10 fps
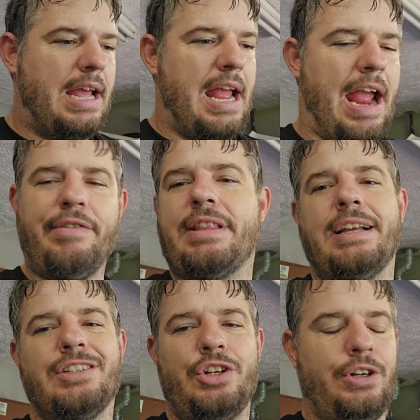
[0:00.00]

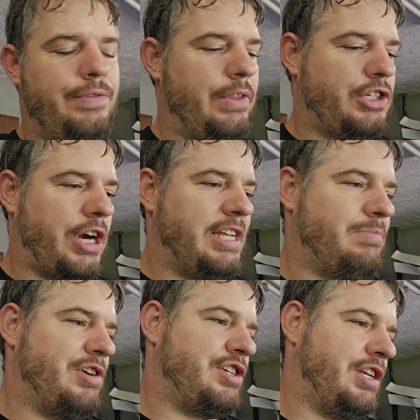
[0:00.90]
Everything's unhooked from the
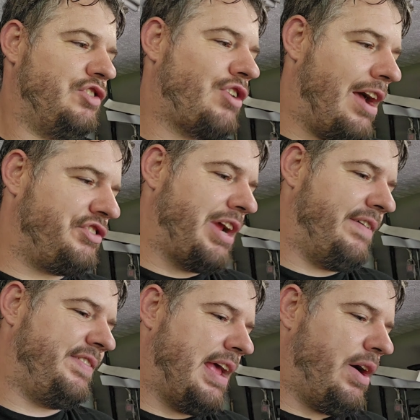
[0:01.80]
transmission. Drive
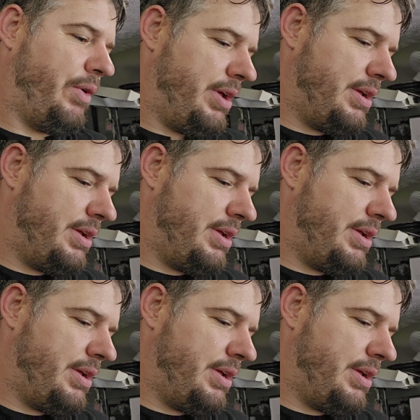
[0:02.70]
shaft's out.